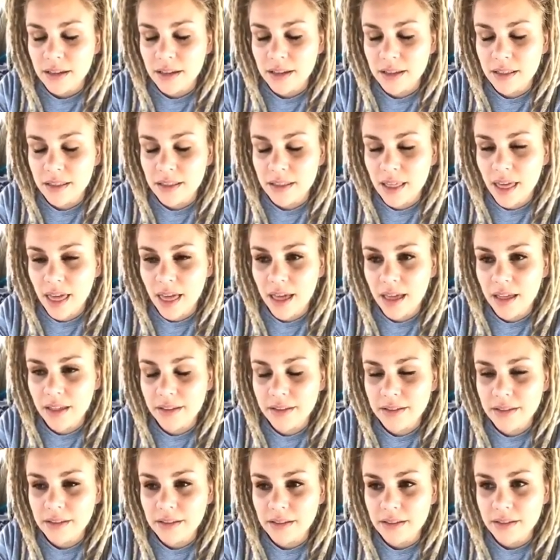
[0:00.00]
in
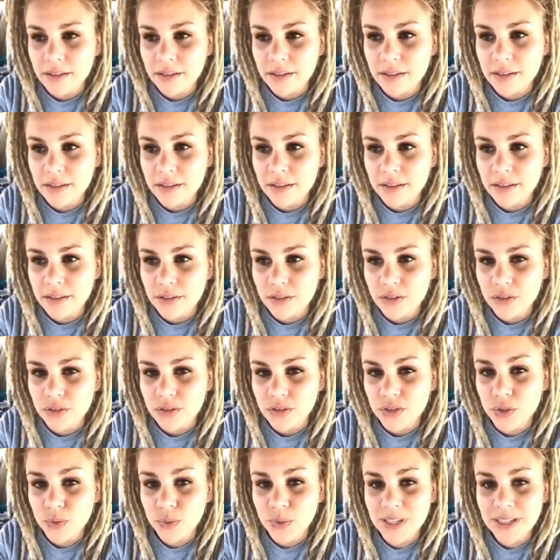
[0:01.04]
that
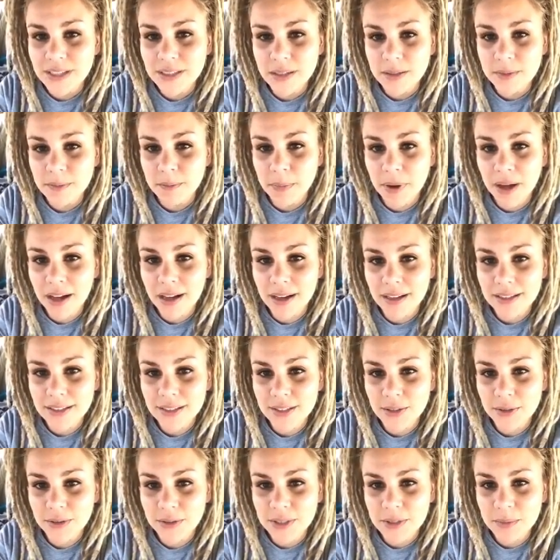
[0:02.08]
sweet spot,
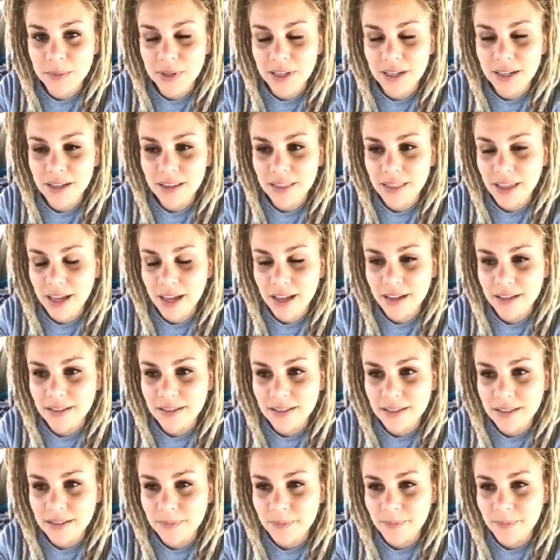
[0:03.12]
so to speak, that